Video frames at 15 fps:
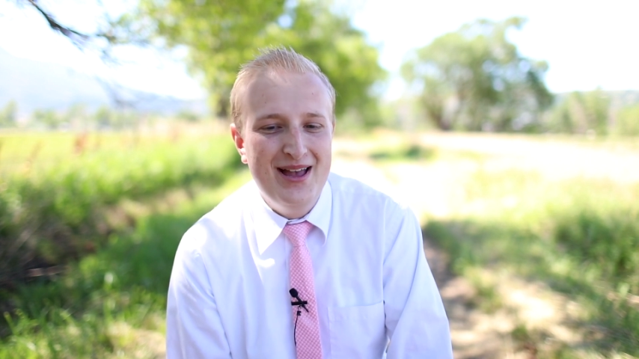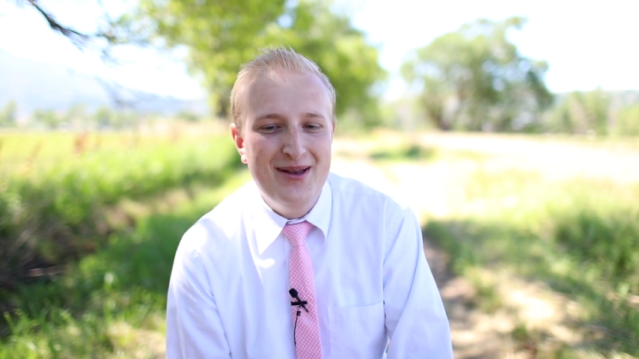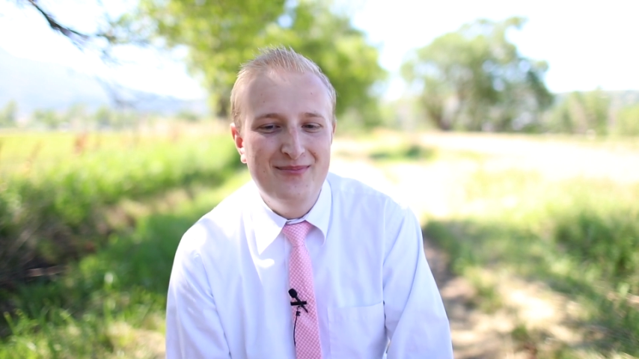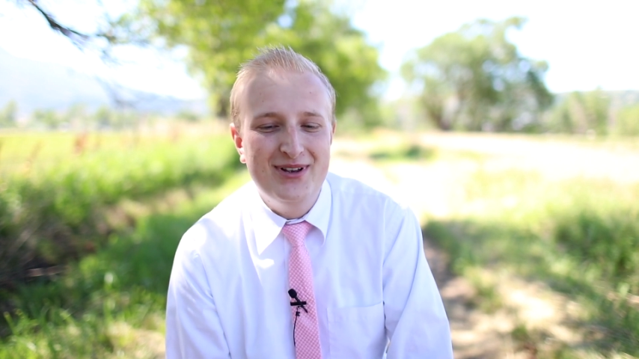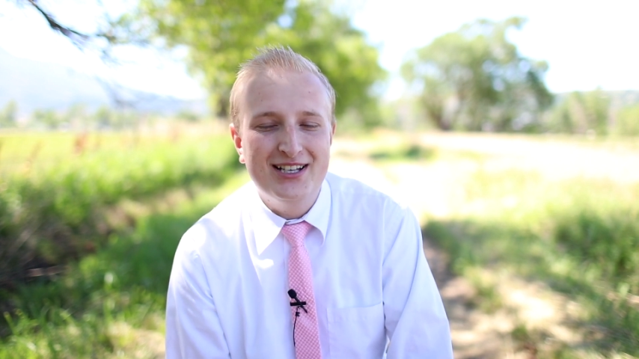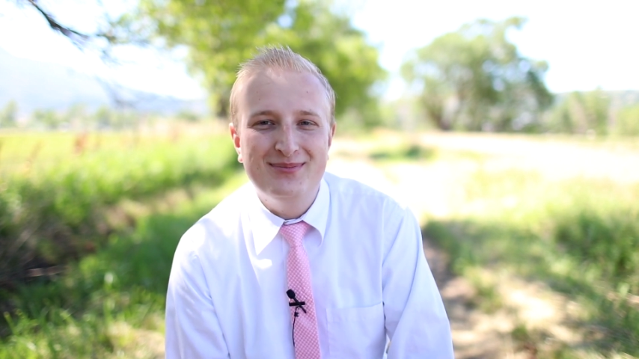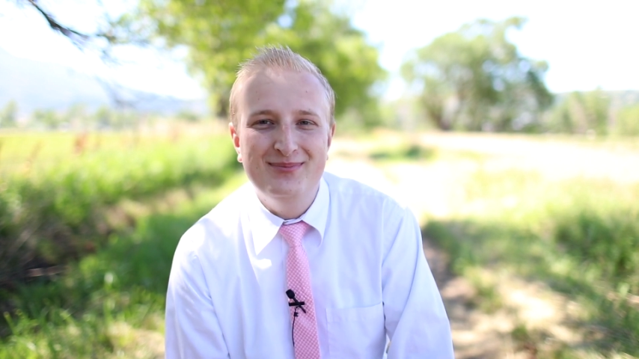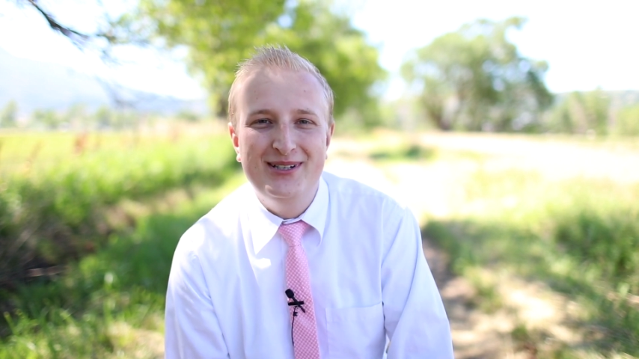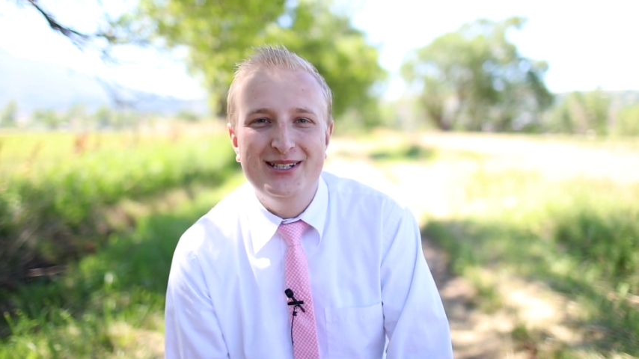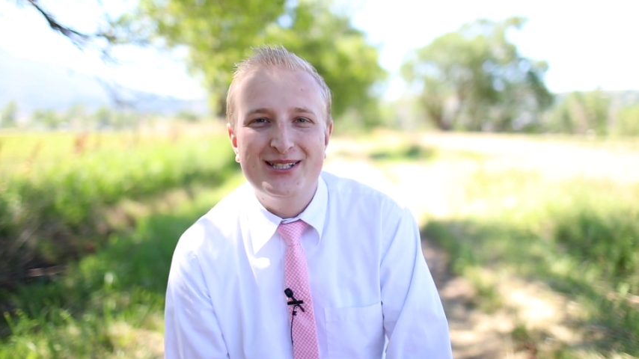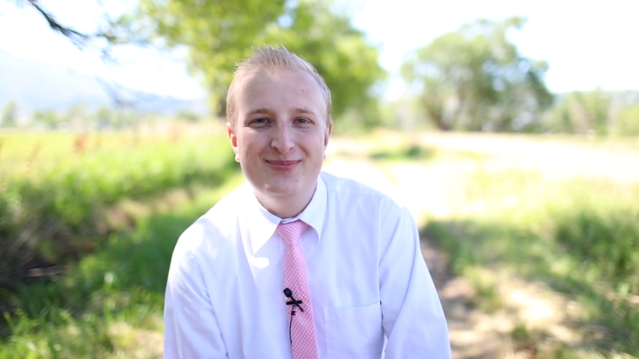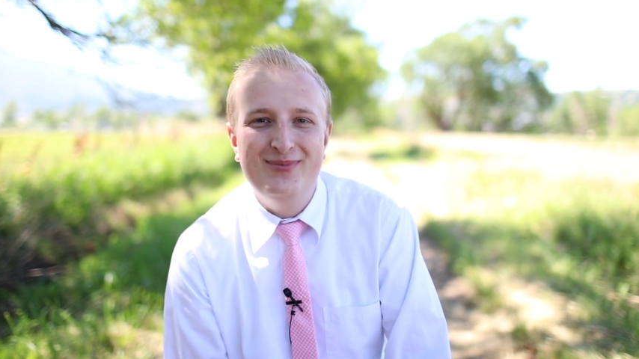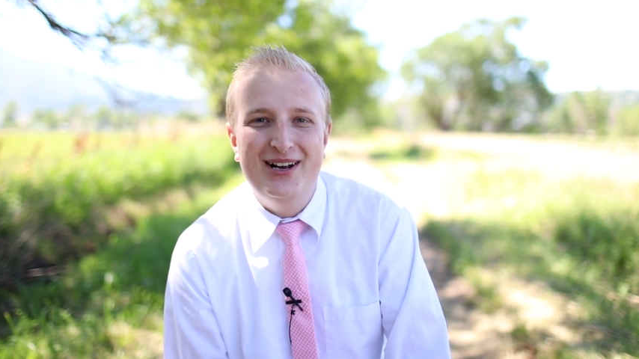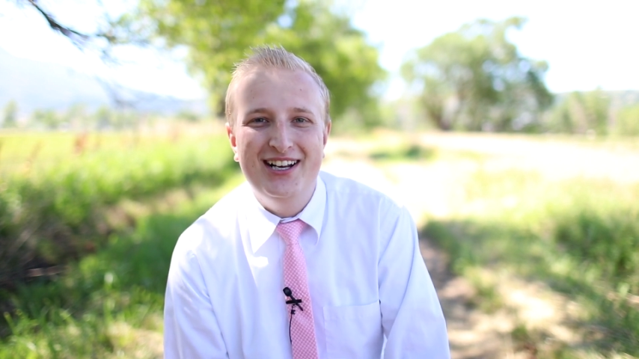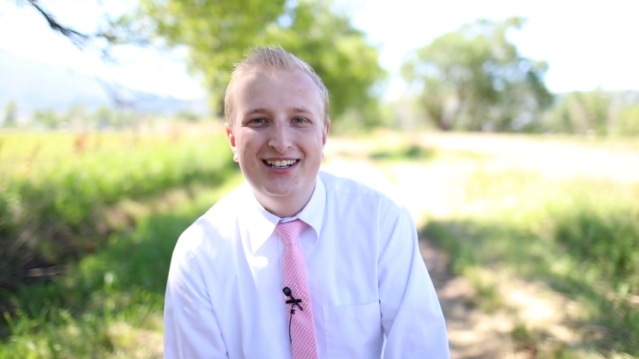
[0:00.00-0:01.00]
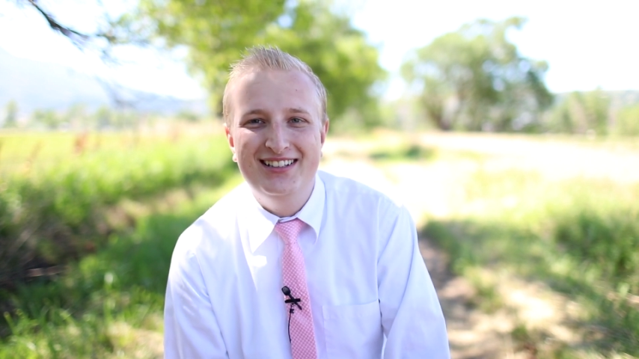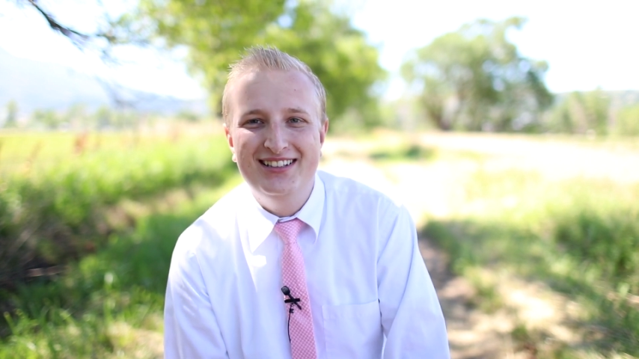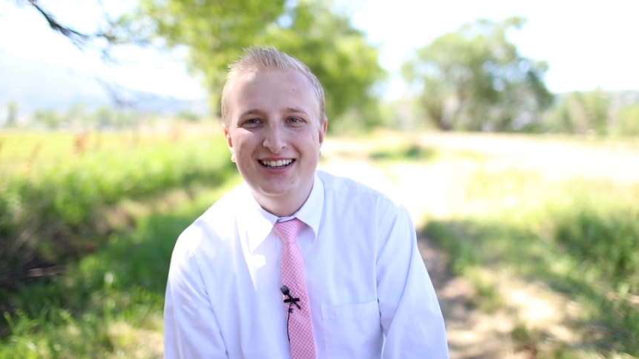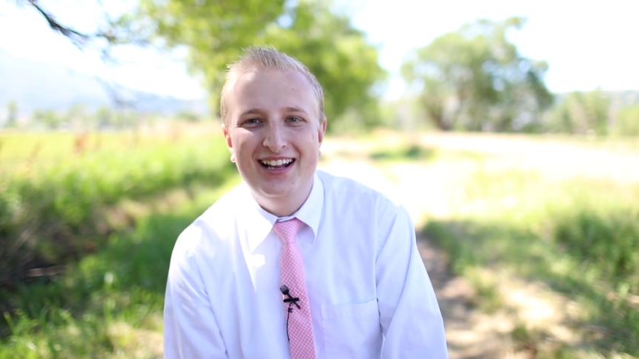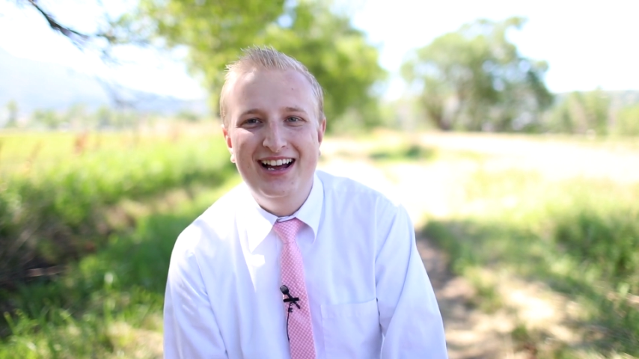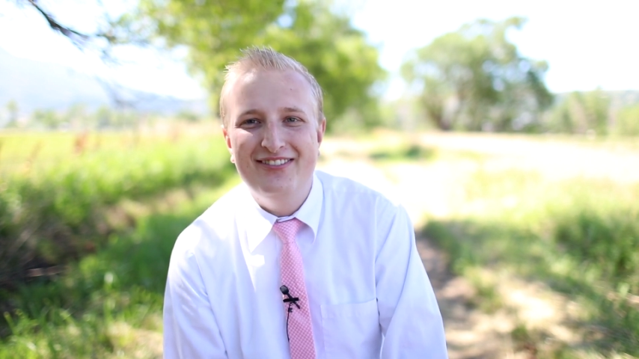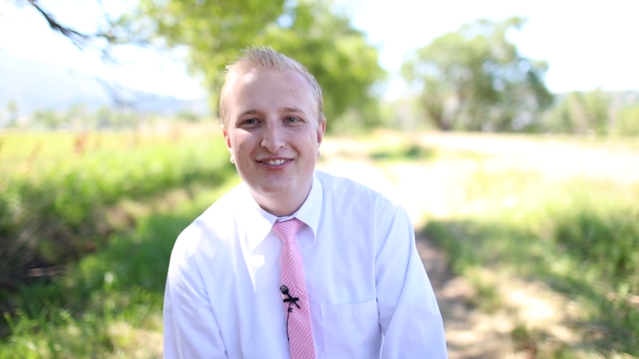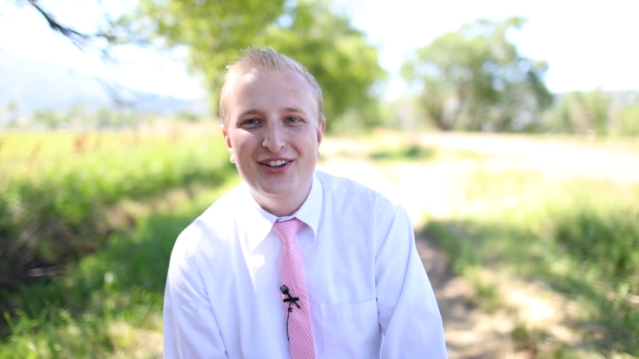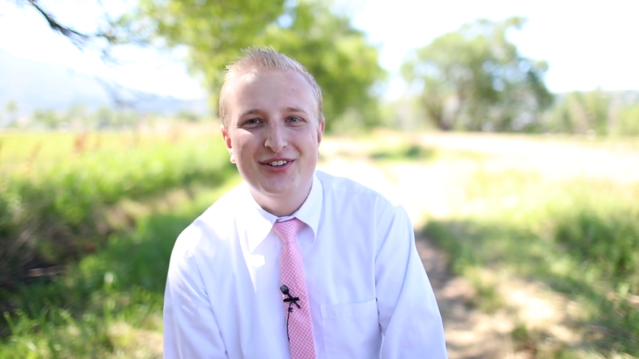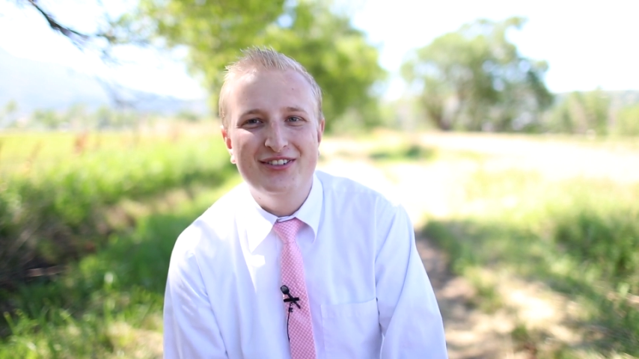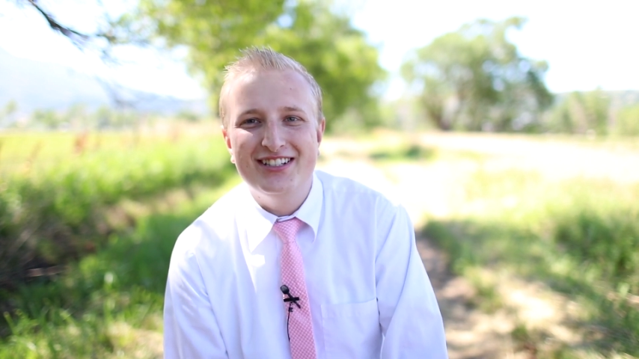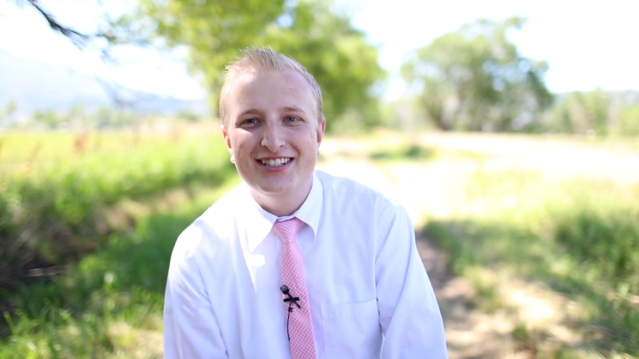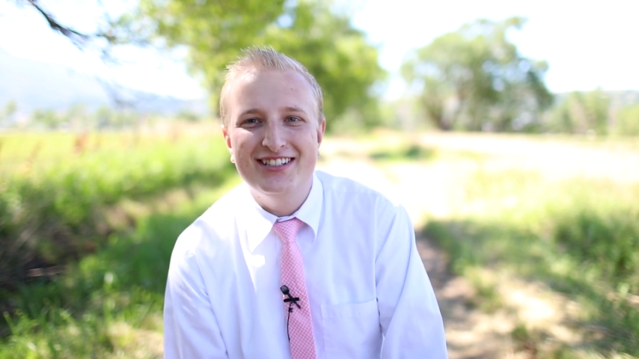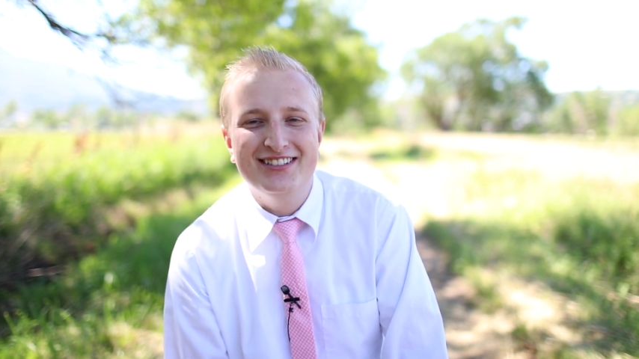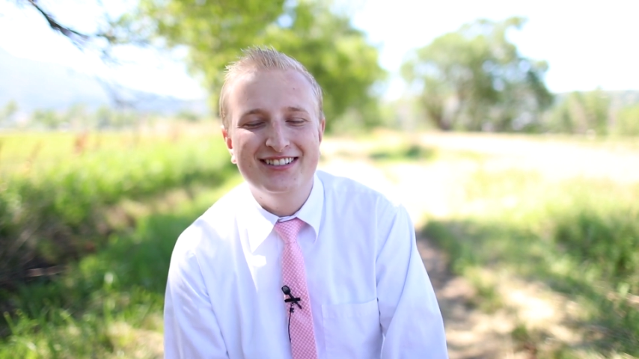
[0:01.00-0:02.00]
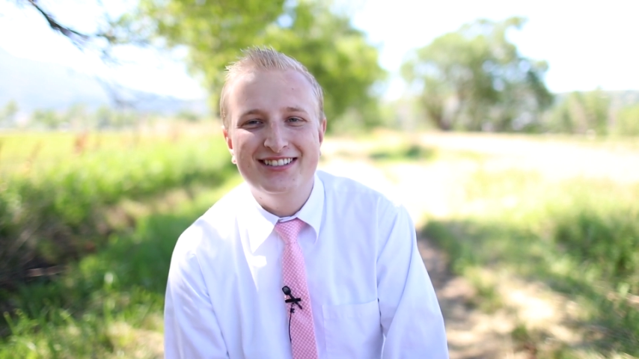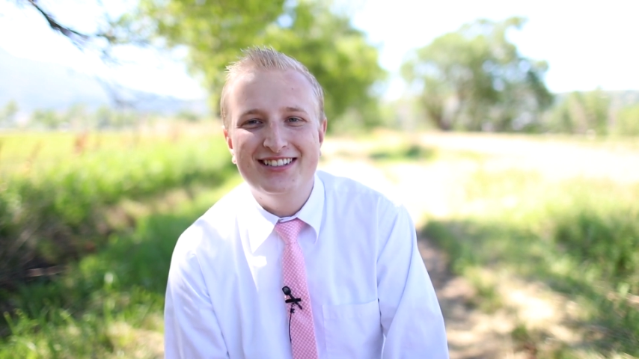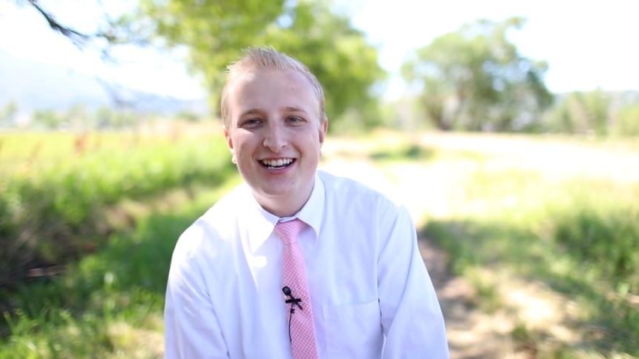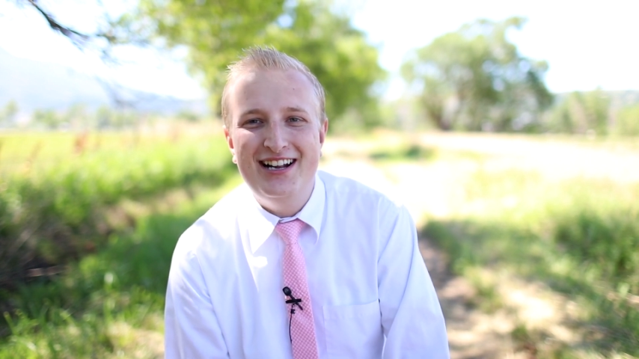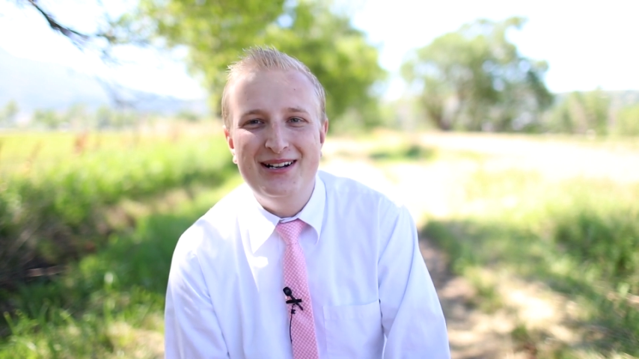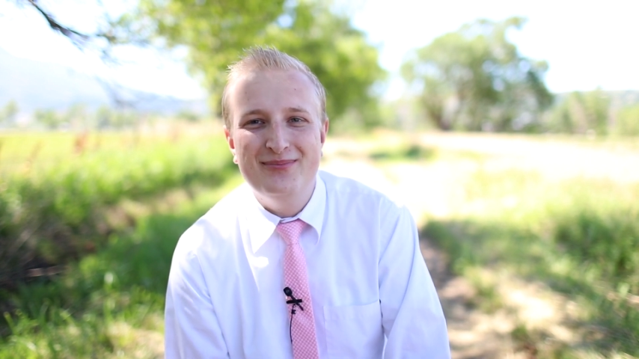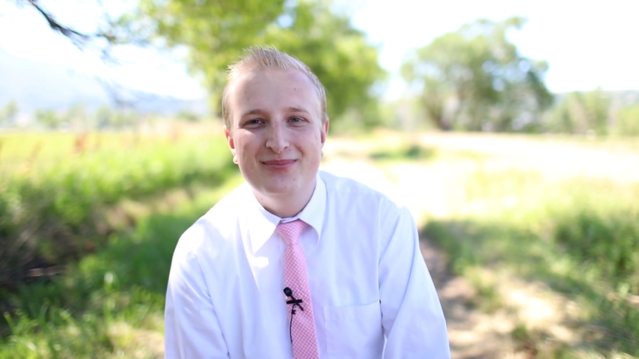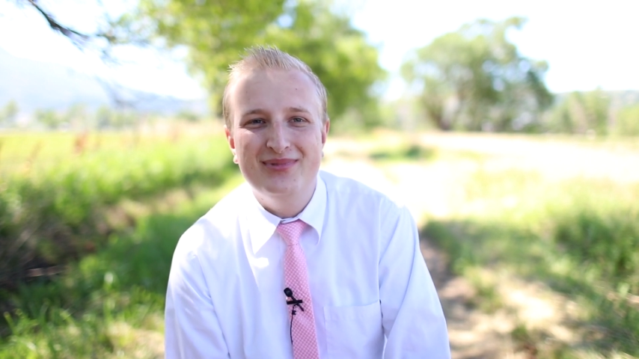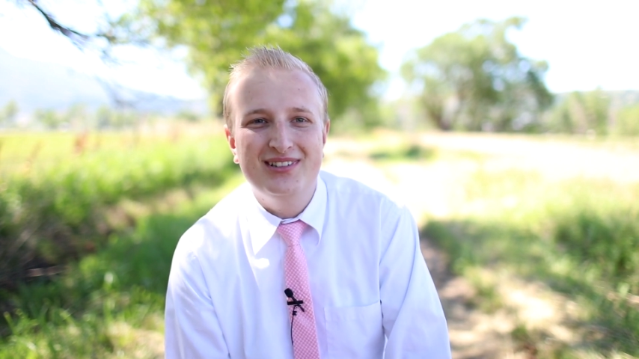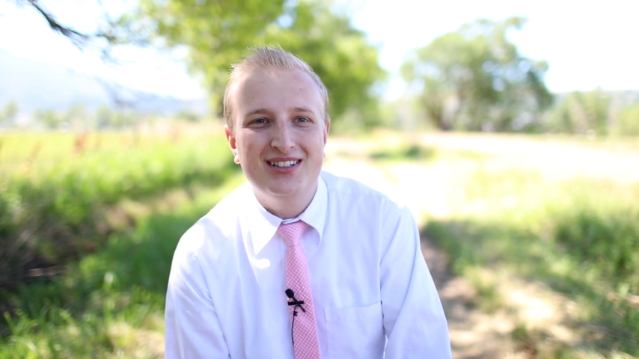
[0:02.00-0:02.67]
it makes me smile and laugh every single time.